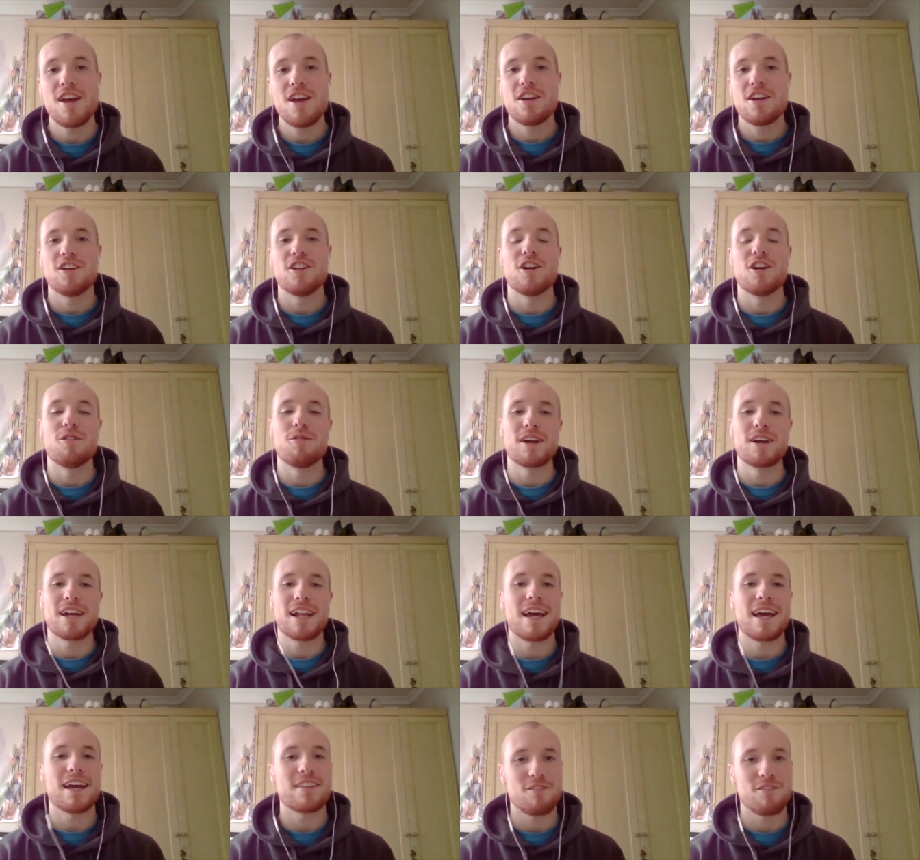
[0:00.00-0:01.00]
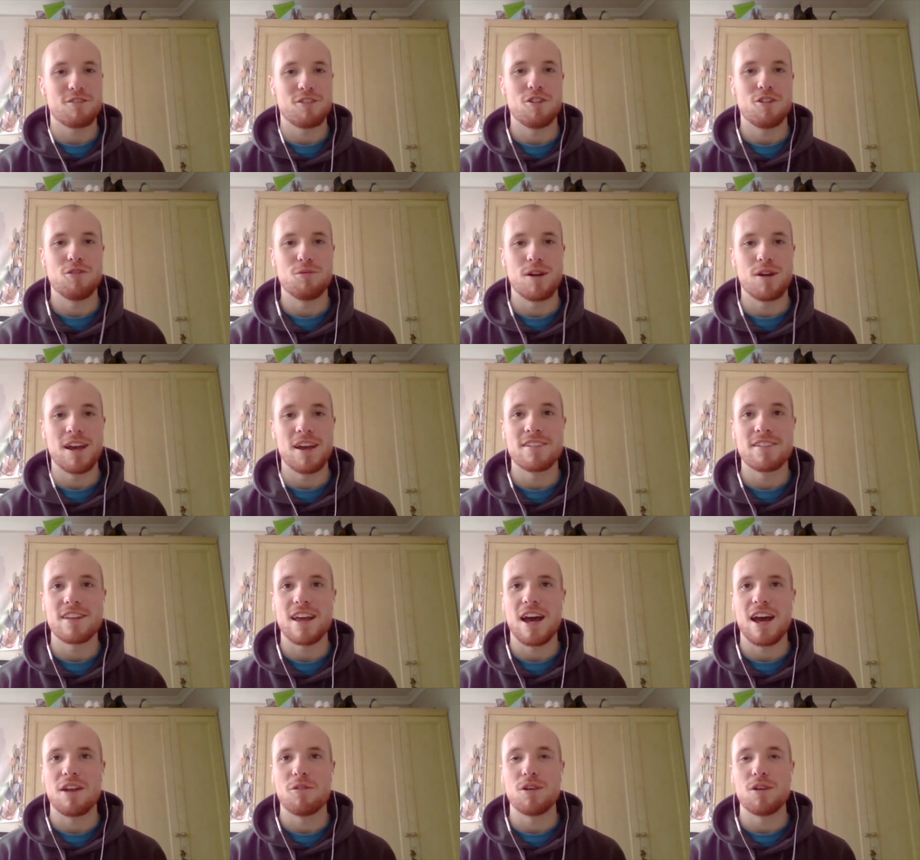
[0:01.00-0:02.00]
you know we're collecting food waste
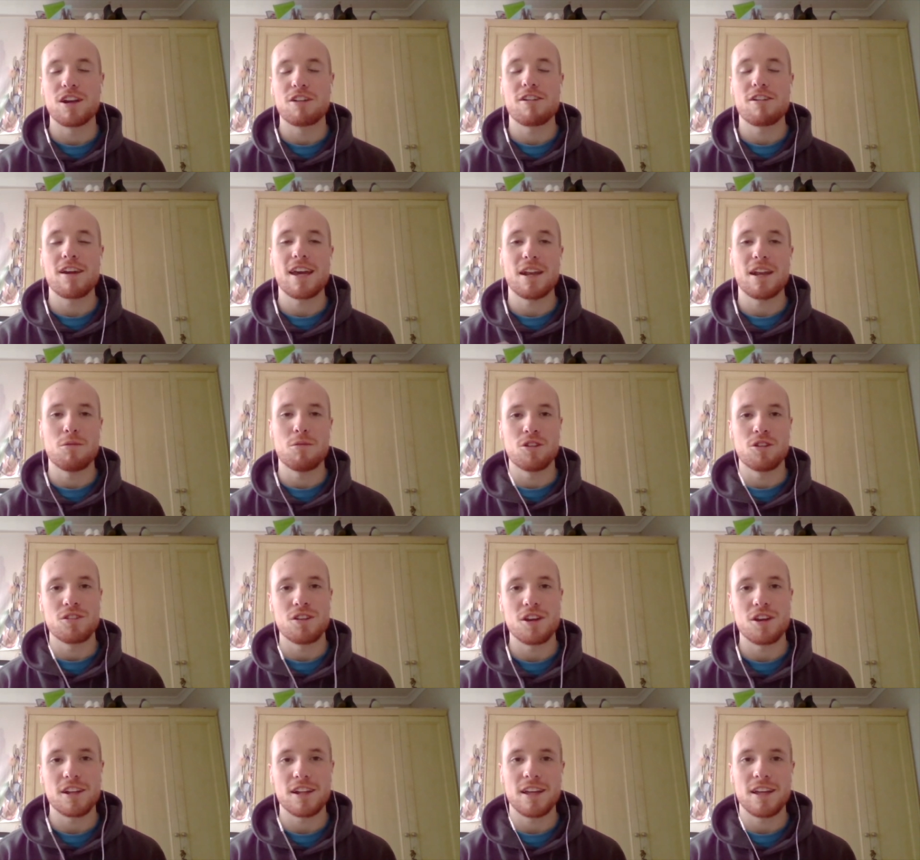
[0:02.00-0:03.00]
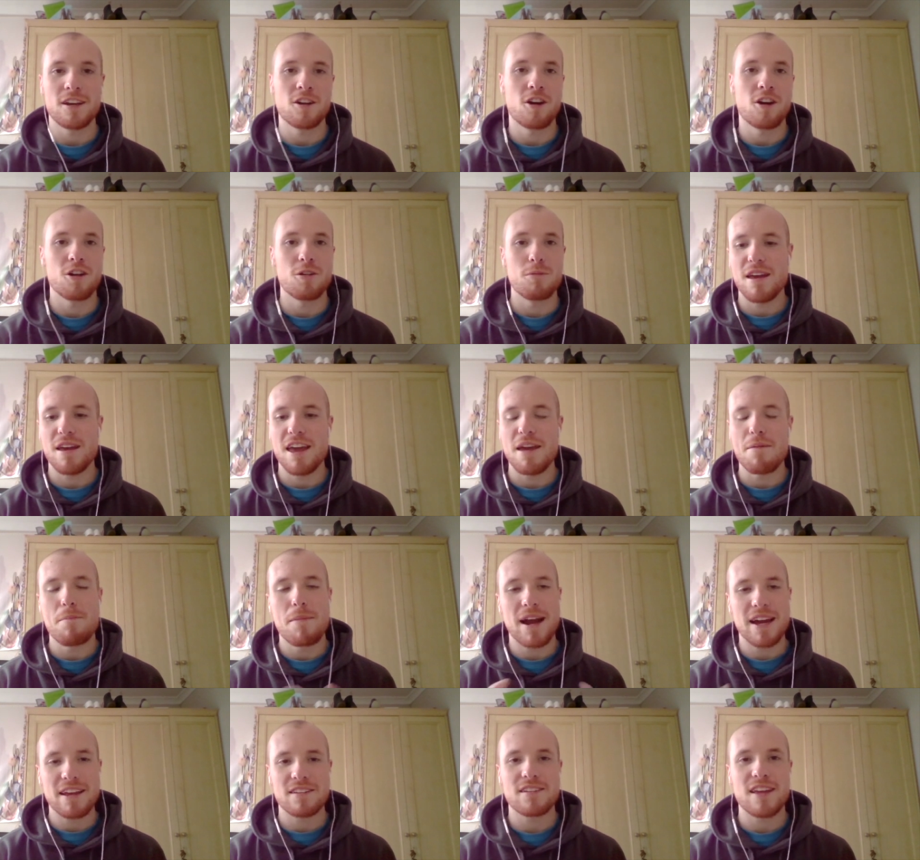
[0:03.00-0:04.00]
and we're creating a more circular economy it
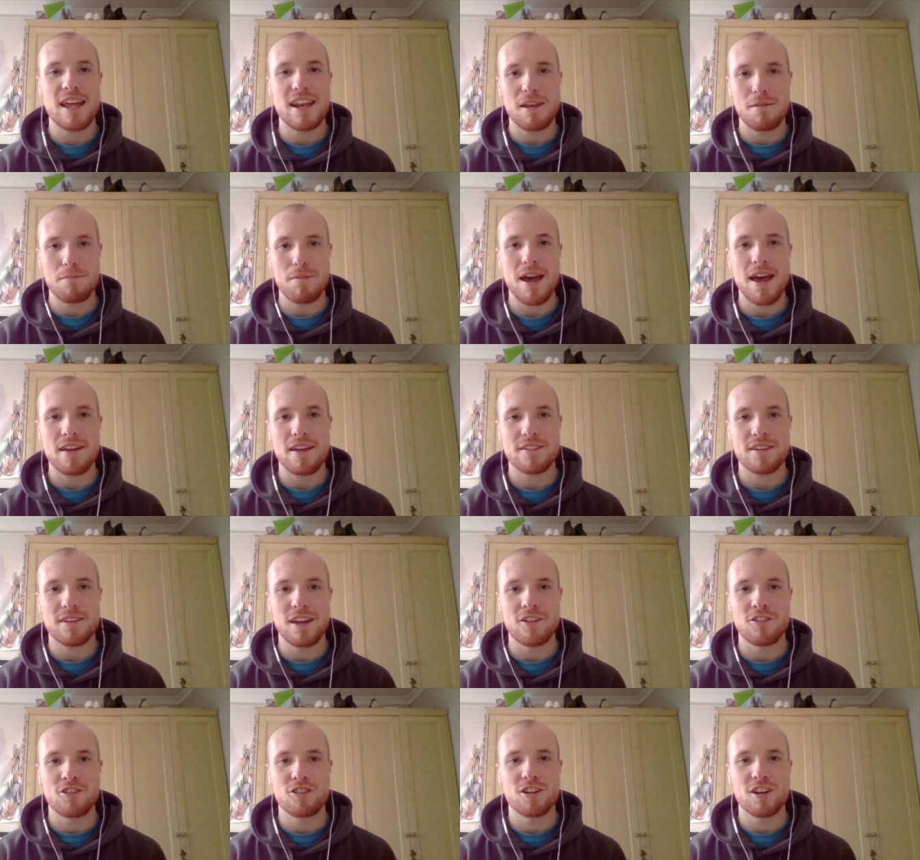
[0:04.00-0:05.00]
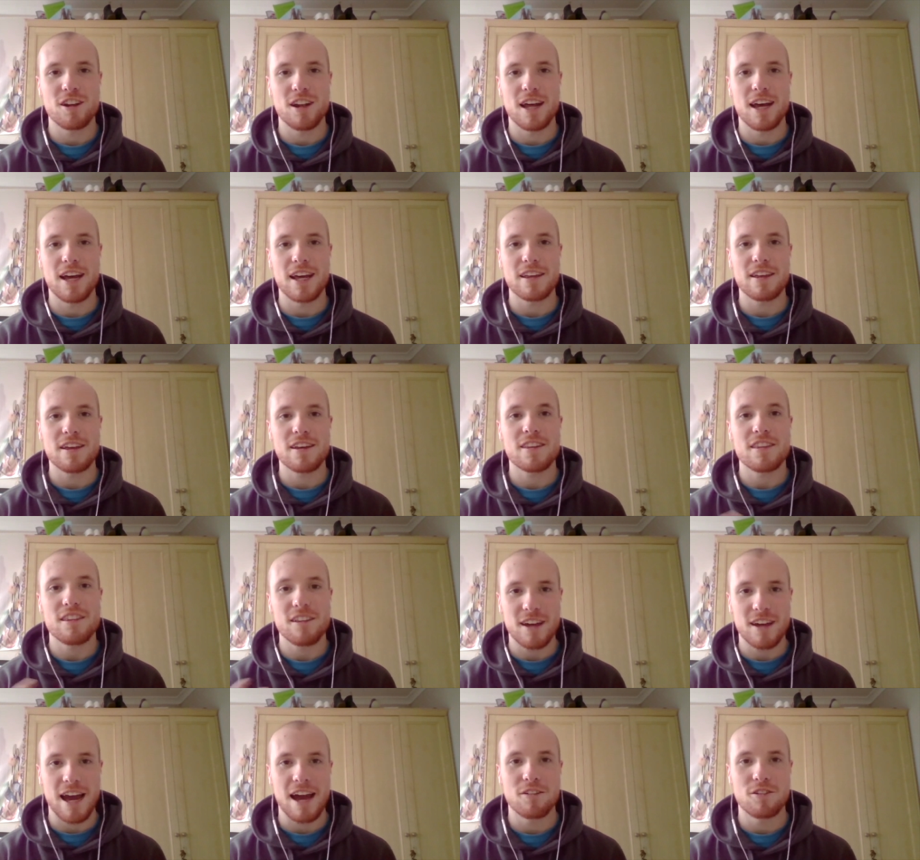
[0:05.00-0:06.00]
might send a message to like
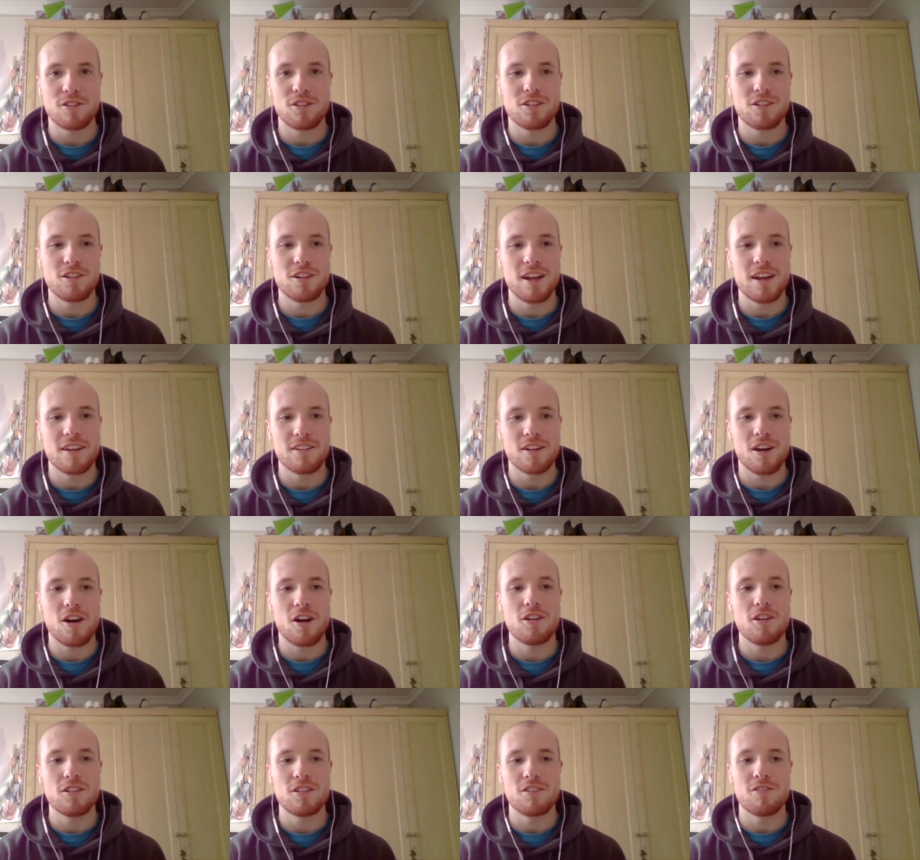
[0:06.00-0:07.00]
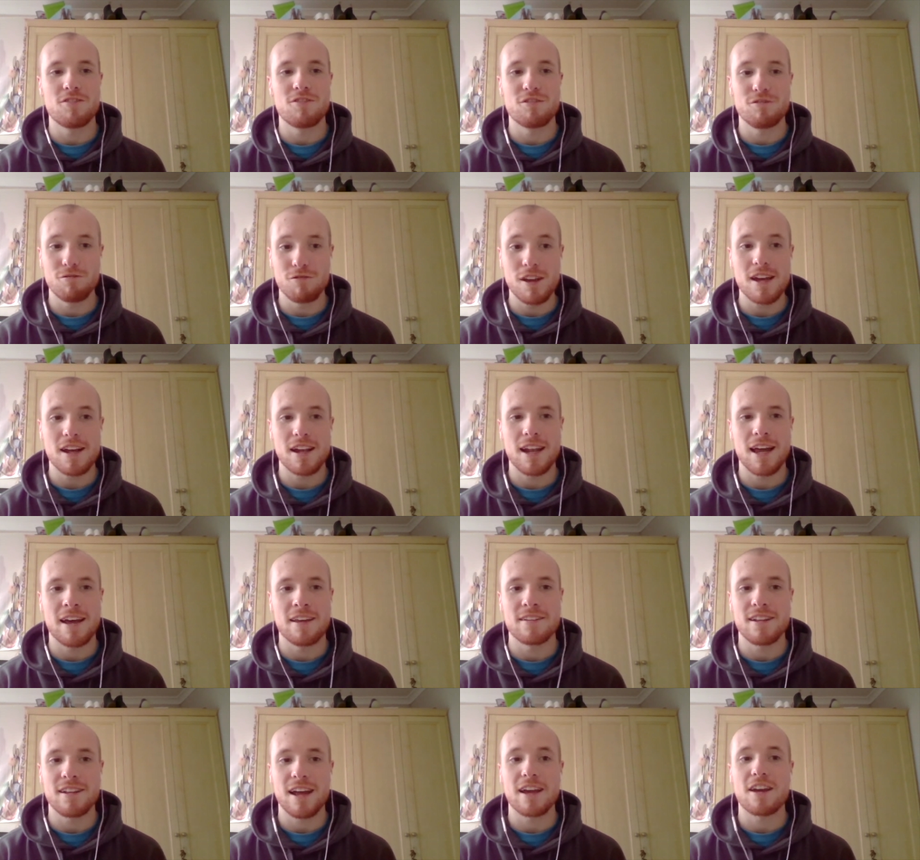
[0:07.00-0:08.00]
the council as a whole to
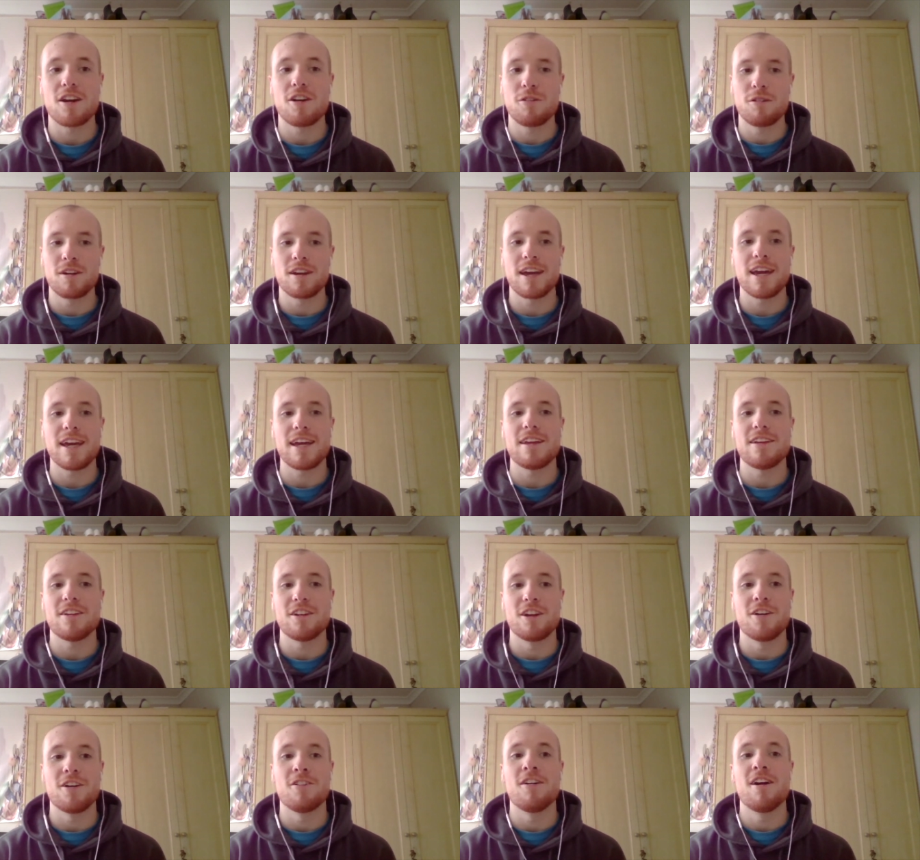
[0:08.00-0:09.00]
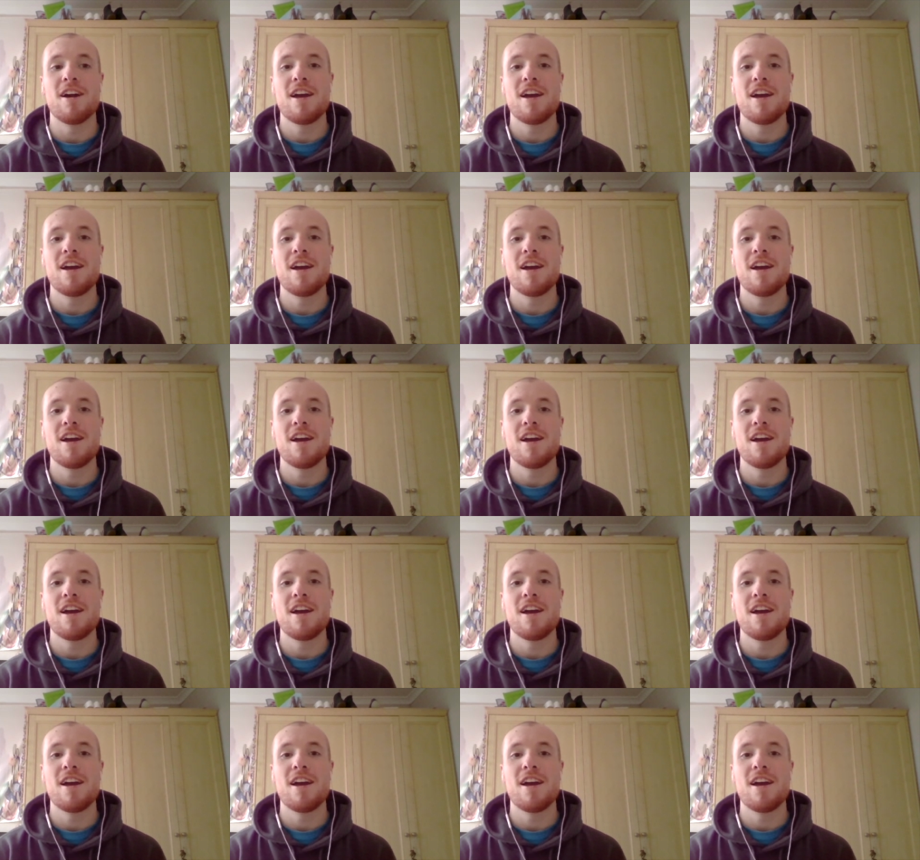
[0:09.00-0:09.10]
realize like oh okay you know